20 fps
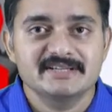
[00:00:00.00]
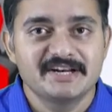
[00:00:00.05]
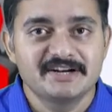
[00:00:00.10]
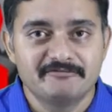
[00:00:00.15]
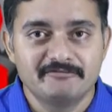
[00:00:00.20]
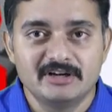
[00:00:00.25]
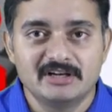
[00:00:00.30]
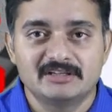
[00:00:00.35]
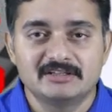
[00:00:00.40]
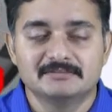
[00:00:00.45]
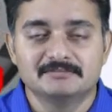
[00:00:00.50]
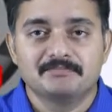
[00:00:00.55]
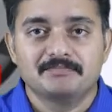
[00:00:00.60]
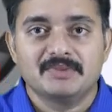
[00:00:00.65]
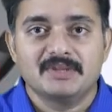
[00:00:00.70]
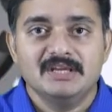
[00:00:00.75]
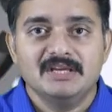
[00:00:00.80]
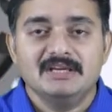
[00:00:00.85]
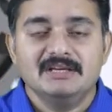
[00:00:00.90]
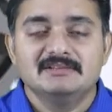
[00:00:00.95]
and welcome.
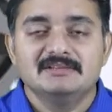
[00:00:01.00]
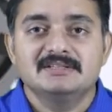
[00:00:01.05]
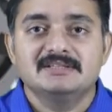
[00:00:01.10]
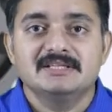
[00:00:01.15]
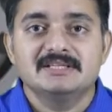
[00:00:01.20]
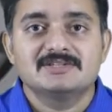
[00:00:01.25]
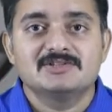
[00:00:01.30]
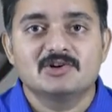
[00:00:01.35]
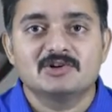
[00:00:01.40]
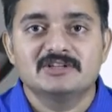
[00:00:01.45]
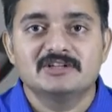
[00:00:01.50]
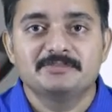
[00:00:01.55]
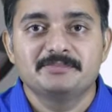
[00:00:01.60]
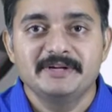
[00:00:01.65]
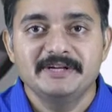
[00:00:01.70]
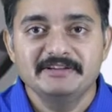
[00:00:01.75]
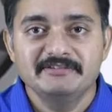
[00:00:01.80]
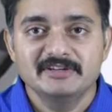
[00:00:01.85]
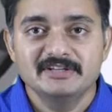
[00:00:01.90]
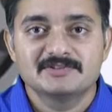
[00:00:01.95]
This is Dr.
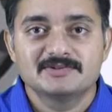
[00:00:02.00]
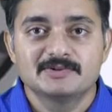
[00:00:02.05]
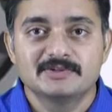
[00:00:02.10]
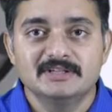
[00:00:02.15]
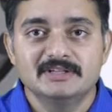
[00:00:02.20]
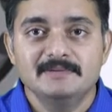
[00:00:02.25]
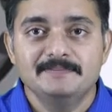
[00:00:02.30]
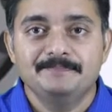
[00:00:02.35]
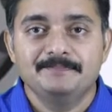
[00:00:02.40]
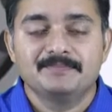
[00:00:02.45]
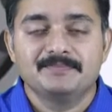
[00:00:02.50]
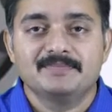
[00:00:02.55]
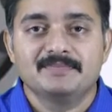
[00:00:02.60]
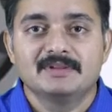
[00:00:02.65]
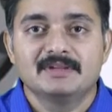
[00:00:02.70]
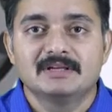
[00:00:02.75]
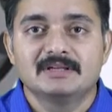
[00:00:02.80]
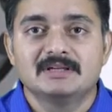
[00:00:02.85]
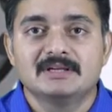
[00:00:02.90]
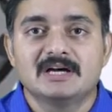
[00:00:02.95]
B.D.Y. Sunil,
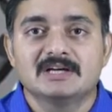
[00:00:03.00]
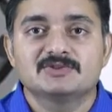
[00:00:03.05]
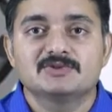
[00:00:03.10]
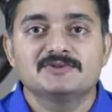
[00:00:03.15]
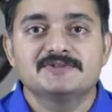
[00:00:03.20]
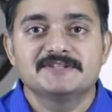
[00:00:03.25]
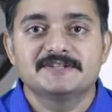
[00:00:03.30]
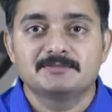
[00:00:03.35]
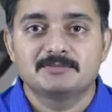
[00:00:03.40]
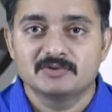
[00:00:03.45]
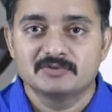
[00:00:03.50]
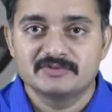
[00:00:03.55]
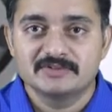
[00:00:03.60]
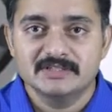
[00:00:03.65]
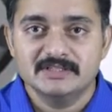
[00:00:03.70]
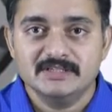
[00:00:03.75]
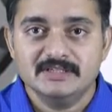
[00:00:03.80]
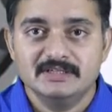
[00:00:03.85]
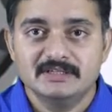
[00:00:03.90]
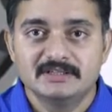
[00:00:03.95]
Associate
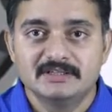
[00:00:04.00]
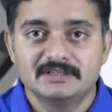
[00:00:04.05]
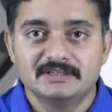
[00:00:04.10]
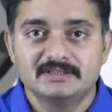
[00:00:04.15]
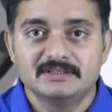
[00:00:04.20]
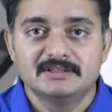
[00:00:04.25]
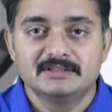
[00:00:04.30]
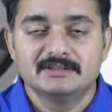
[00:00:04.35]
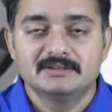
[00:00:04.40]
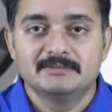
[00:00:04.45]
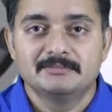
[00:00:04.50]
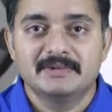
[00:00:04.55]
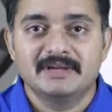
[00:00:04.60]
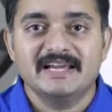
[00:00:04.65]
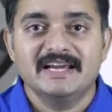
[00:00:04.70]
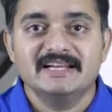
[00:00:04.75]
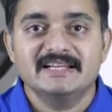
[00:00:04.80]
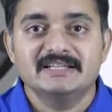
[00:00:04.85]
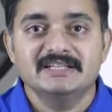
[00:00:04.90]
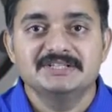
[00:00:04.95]
Professor,
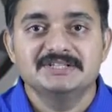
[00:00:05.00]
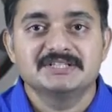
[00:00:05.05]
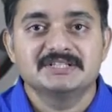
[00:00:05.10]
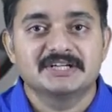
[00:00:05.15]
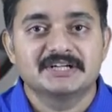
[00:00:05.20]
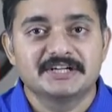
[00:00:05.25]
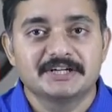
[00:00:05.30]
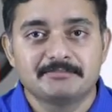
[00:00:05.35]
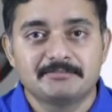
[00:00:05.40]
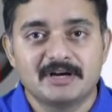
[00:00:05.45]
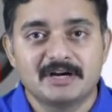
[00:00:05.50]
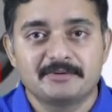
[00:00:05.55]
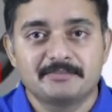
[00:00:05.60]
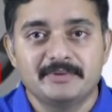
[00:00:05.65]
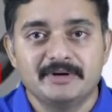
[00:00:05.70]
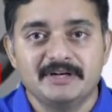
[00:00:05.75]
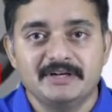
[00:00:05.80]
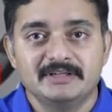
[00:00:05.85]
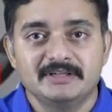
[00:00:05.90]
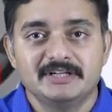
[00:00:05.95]
Mechanical Engineering
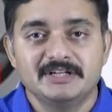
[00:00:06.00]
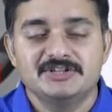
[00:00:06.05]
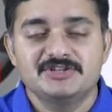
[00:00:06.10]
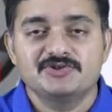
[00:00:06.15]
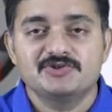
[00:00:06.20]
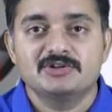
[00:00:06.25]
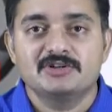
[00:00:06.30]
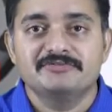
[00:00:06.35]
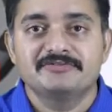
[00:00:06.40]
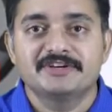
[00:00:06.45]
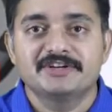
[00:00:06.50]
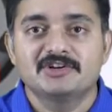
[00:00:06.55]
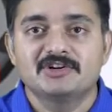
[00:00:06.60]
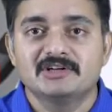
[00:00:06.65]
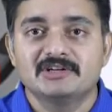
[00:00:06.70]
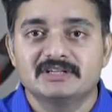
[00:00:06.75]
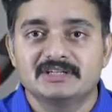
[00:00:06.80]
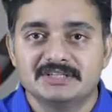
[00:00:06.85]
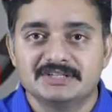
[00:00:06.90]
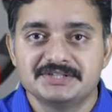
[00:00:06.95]
Department, Institute of
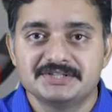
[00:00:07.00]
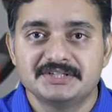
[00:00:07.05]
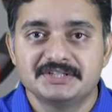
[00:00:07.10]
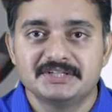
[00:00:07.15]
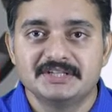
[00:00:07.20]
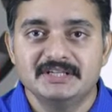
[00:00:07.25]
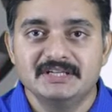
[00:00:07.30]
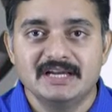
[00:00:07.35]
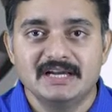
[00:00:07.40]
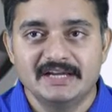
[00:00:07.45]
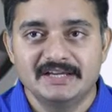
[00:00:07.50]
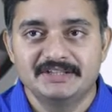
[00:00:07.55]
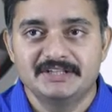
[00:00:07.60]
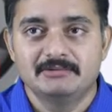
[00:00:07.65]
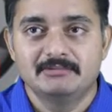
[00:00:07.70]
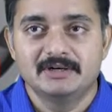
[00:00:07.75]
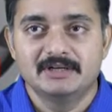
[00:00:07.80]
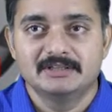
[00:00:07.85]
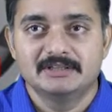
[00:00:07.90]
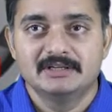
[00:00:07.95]
Aeronautical Engineering,
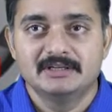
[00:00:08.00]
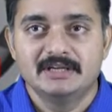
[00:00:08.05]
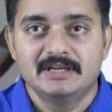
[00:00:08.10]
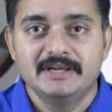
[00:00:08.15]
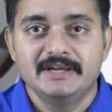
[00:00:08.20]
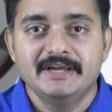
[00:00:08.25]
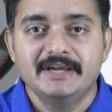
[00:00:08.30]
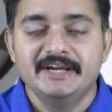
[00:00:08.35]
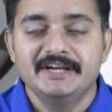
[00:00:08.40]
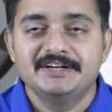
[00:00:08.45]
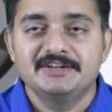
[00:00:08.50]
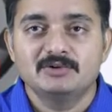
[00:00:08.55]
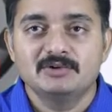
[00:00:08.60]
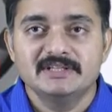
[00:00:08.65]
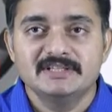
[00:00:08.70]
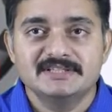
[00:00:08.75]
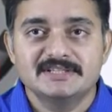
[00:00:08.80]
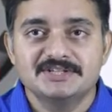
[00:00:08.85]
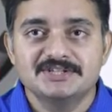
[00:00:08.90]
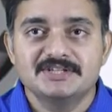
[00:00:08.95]
Hyderabad. In
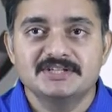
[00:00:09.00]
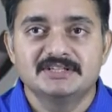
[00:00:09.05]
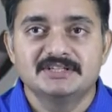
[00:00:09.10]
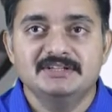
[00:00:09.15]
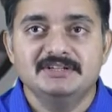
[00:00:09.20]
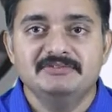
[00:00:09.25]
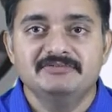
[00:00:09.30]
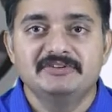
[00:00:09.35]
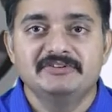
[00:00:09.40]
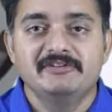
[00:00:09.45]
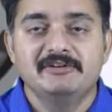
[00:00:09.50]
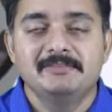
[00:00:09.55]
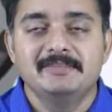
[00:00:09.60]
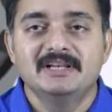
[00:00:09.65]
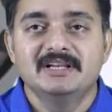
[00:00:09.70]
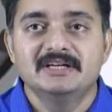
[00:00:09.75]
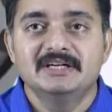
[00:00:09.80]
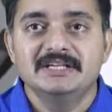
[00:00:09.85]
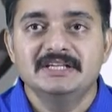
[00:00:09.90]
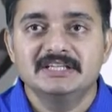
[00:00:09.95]
today's session, we will be
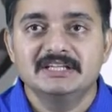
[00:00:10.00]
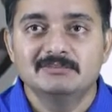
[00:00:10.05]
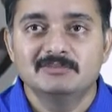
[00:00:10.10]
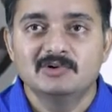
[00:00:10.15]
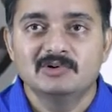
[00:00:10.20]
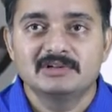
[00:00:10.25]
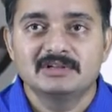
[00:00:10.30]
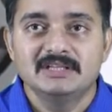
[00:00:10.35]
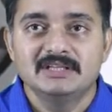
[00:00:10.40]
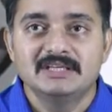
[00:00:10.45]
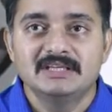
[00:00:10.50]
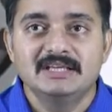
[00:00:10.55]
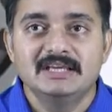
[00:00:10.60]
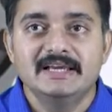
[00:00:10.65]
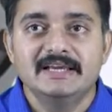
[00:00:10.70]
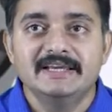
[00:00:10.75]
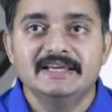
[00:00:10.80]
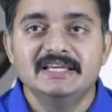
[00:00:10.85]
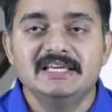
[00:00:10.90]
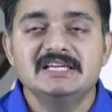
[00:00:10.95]
learning about the
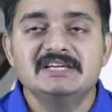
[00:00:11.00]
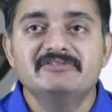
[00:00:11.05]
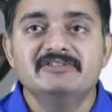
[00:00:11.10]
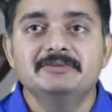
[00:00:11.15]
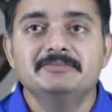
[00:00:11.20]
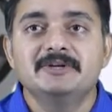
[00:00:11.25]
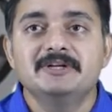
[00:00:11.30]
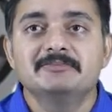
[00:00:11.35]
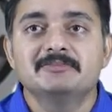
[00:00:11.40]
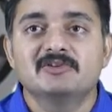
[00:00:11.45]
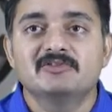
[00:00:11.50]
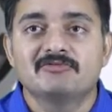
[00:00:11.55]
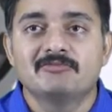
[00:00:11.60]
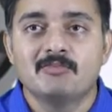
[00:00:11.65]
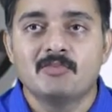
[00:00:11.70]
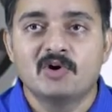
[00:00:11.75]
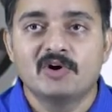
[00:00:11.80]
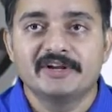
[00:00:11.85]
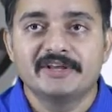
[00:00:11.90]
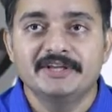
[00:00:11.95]
equilibrium of
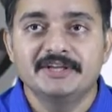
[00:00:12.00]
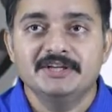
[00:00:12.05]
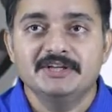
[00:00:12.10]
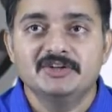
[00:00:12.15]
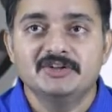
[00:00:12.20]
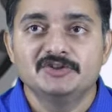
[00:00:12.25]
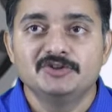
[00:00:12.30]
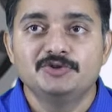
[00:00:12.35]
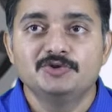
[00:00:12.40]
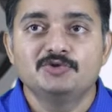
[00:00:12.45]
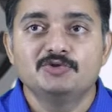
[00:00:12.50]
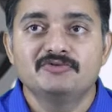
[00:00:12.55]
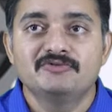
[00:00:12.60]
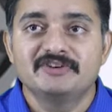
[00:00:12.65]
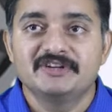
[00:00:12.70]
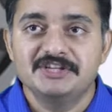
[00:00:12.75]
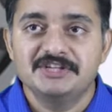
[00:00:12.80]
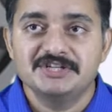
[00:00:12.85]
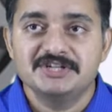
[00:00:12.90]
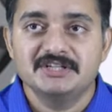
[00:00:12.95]
body due to
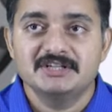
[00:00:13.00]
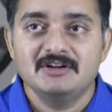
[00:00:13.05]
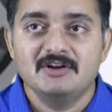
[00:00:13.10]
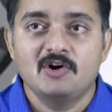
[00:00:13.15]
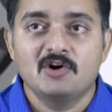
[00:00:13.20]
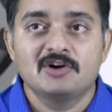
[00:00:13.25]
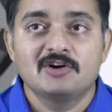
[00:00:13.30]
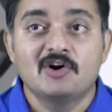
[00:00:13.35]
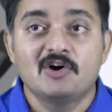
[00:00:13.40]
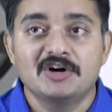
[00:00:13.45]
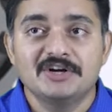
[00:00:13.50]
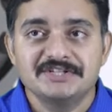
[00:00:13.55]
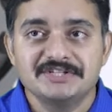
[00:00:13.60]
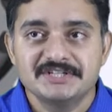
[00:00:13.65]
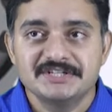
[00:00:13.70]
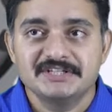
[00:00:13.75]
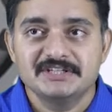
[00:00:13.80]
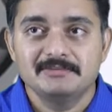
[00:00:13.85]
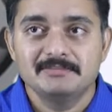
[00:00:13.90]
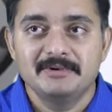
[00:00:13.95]
friction on
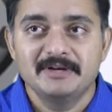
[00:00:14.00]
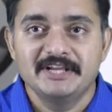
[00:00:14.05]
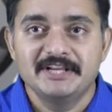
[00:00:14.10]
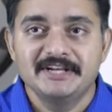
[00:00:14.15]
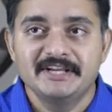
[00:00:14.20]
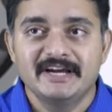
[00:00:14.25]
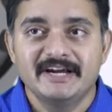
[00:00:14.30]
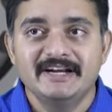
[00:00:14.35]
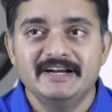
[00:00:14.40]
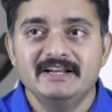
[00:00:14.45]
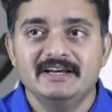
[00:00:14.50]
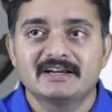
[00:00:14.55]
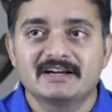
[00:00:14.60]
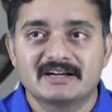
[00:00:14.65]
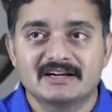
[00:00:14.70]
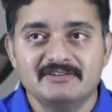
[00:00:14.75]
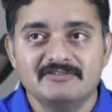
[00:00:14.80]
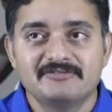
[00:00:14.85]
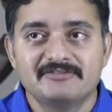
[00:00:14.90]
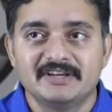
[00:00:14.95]
horizontal plane and
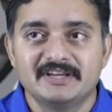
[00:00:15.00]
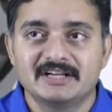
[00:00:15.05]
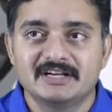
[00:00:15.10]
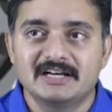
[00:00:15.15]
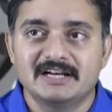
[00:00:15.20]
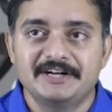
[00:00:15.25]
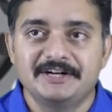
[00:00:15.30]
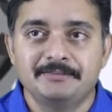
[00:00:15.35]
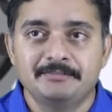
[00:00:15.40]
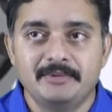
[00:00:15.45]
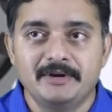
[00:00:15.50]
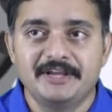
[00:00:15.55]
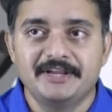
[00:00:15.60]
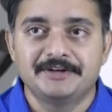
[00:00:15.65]
rough incline.